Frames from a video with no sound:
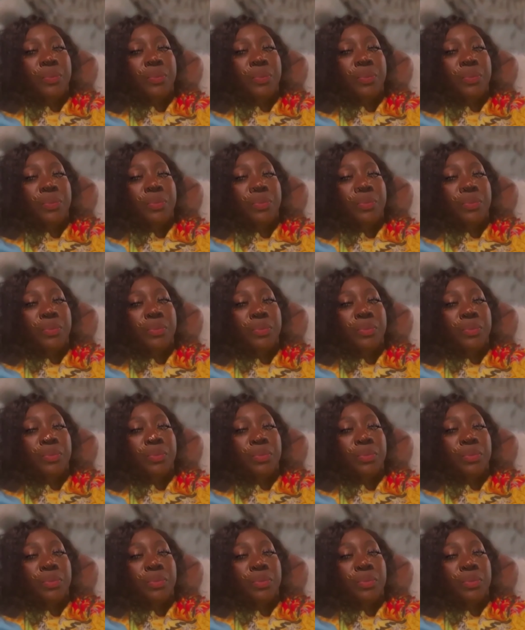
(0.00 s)

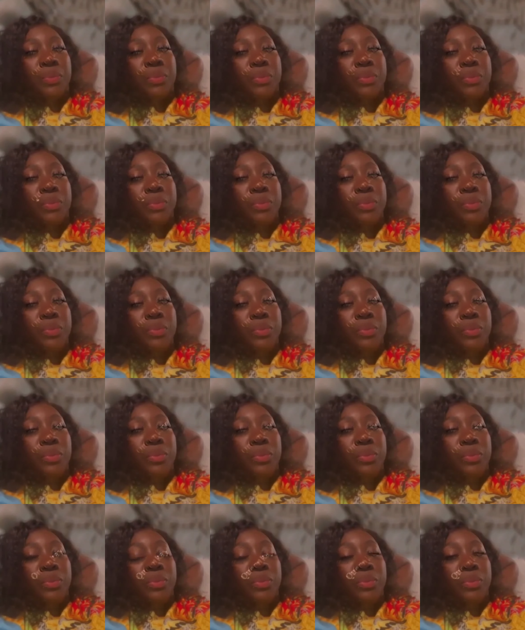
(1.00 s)

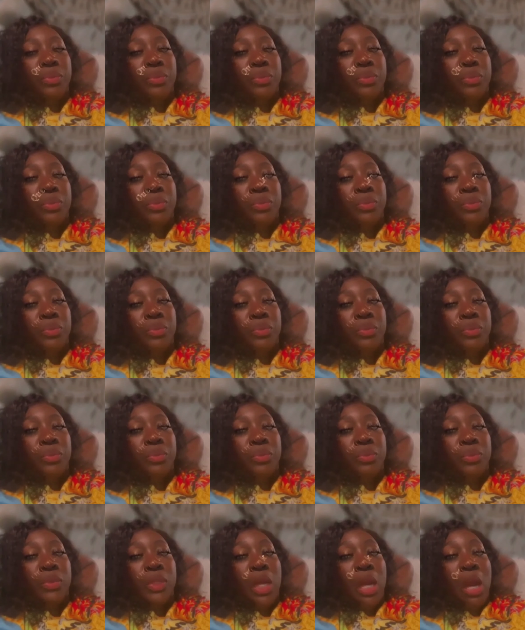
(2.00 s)

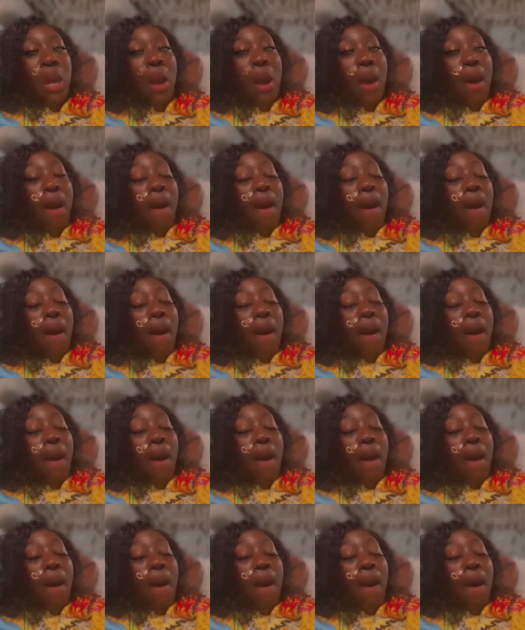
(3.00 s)
(silence)